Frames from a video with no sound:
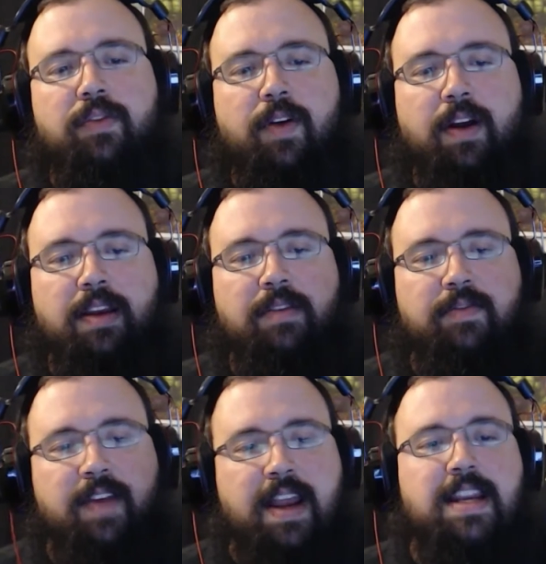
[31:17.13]
a fucking
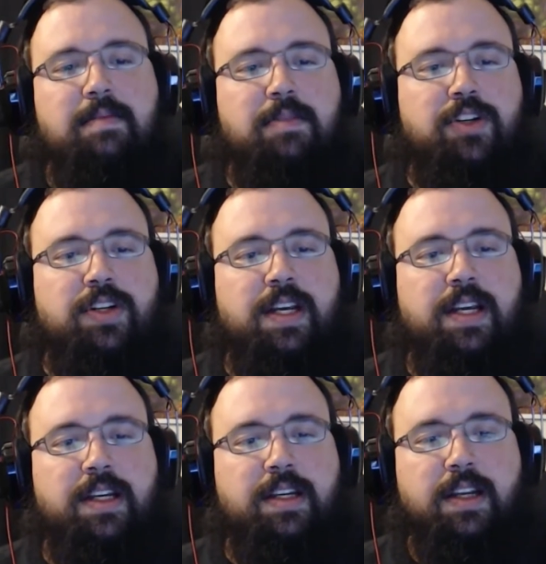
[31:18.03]
vending
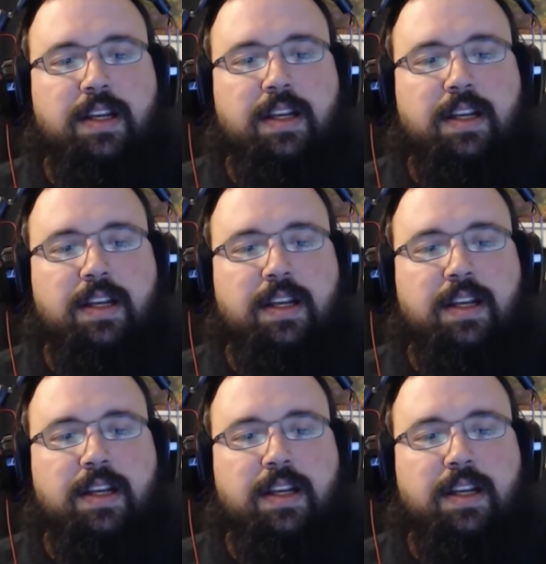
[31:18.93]
machine.